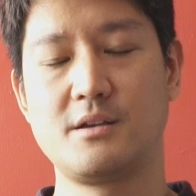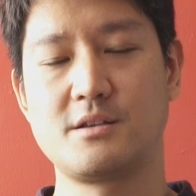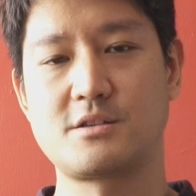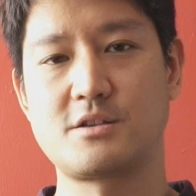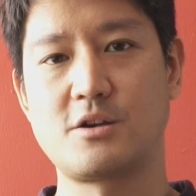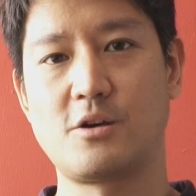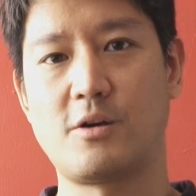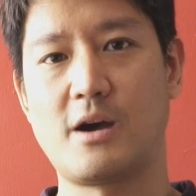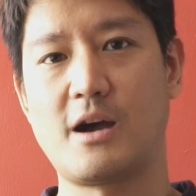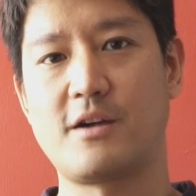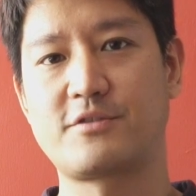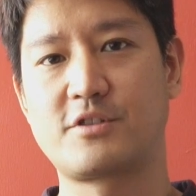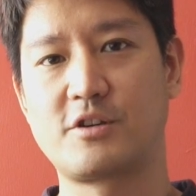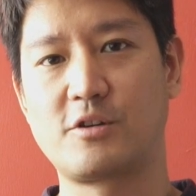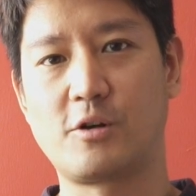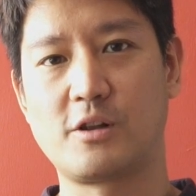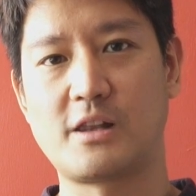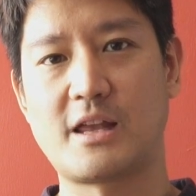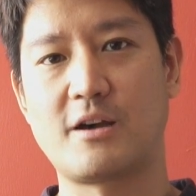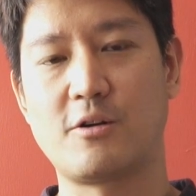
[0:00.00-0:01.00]
So after
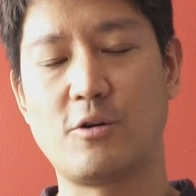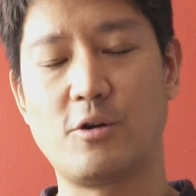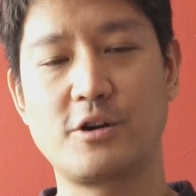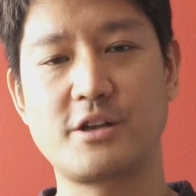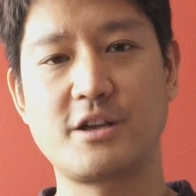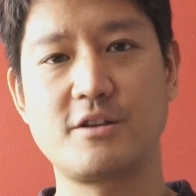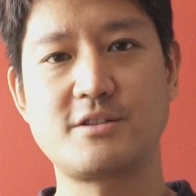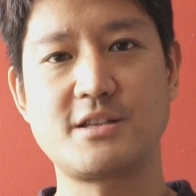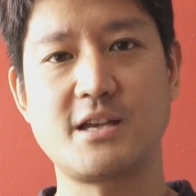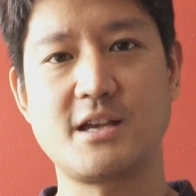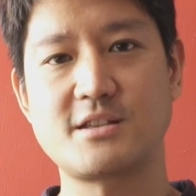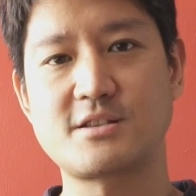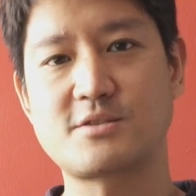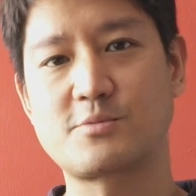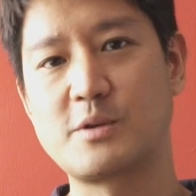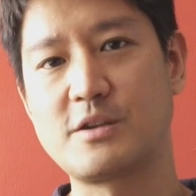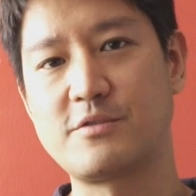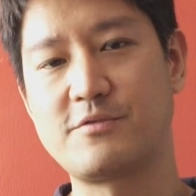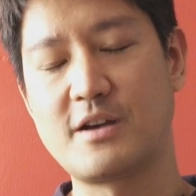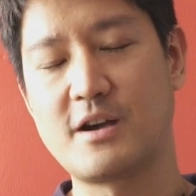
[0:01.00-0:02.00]
all our audio
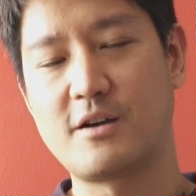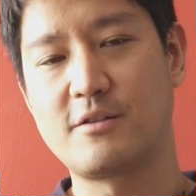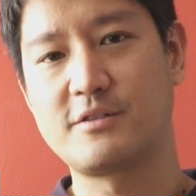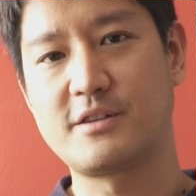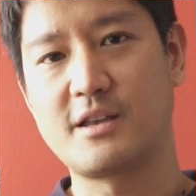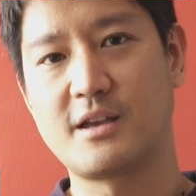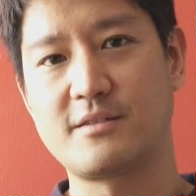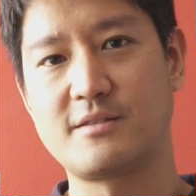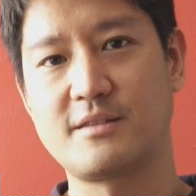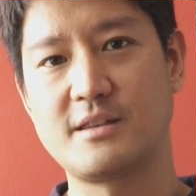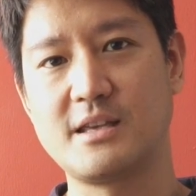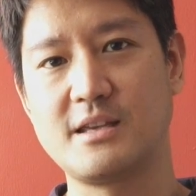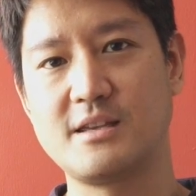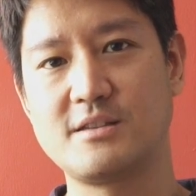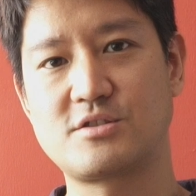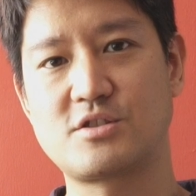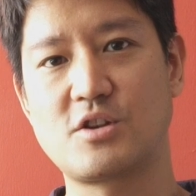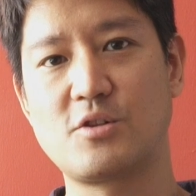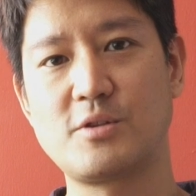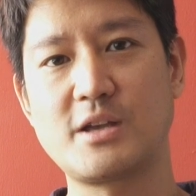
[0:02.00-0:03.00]
tests, we found that the
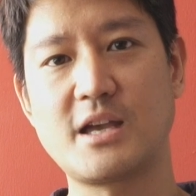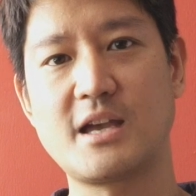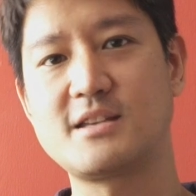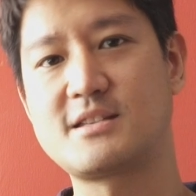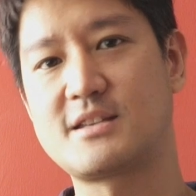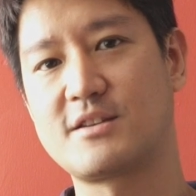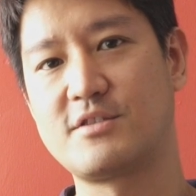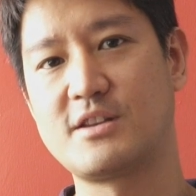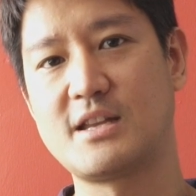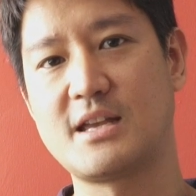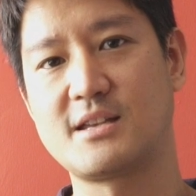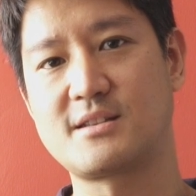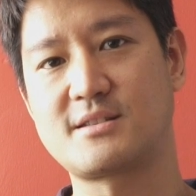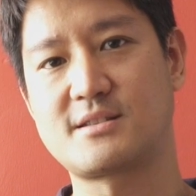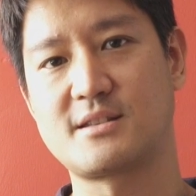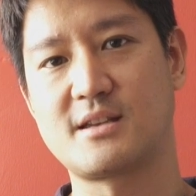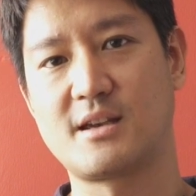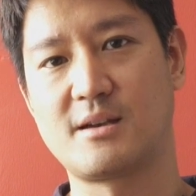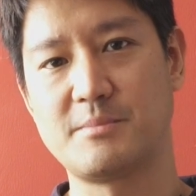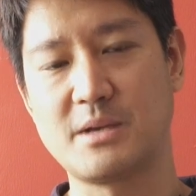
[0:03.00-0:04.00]
Sony
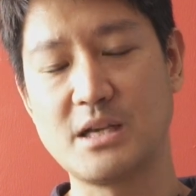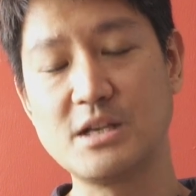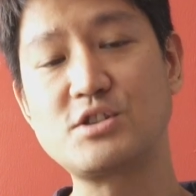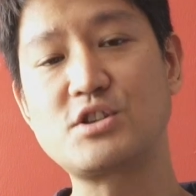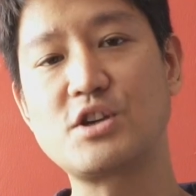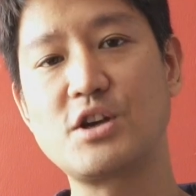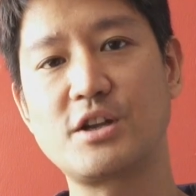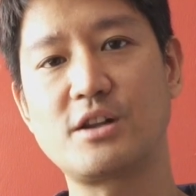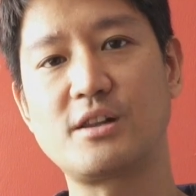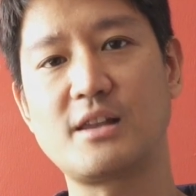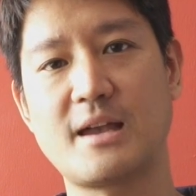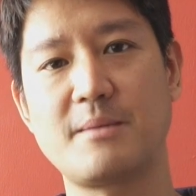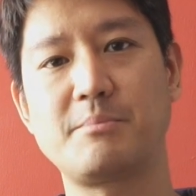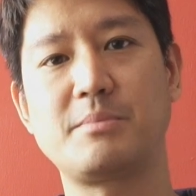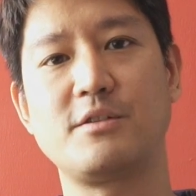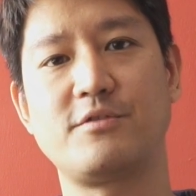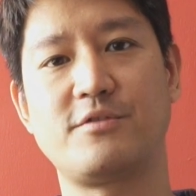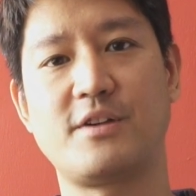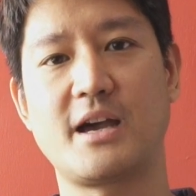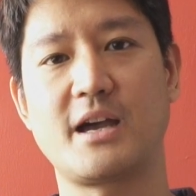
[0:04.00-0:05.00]
a7s internal
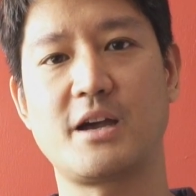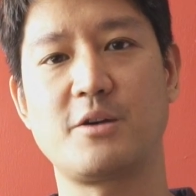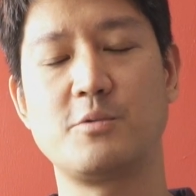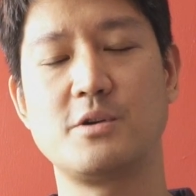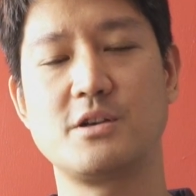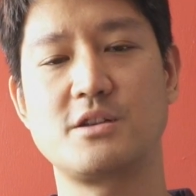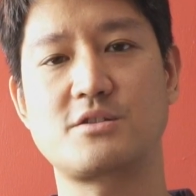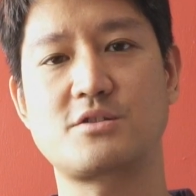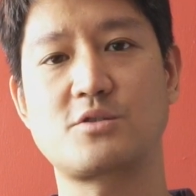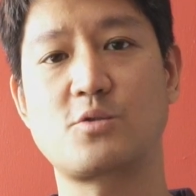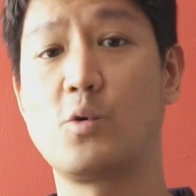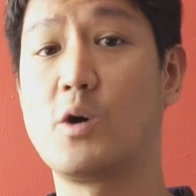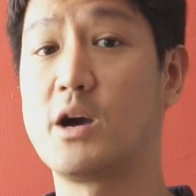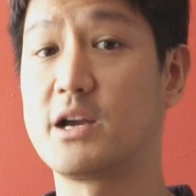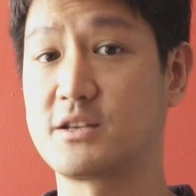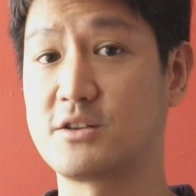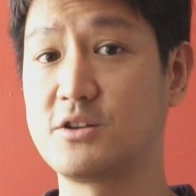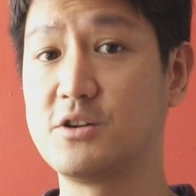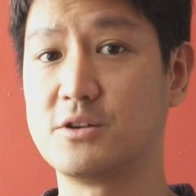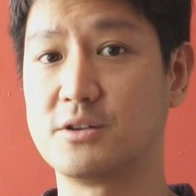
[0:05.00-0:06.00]
amplifier was
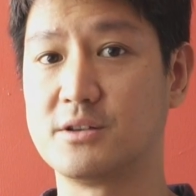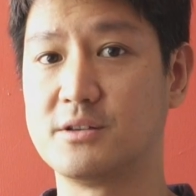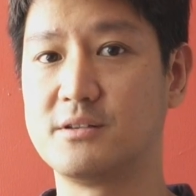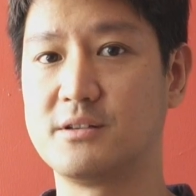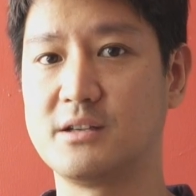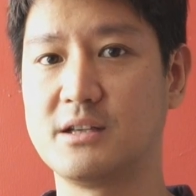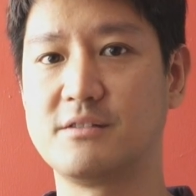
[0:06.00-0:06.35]
quite good.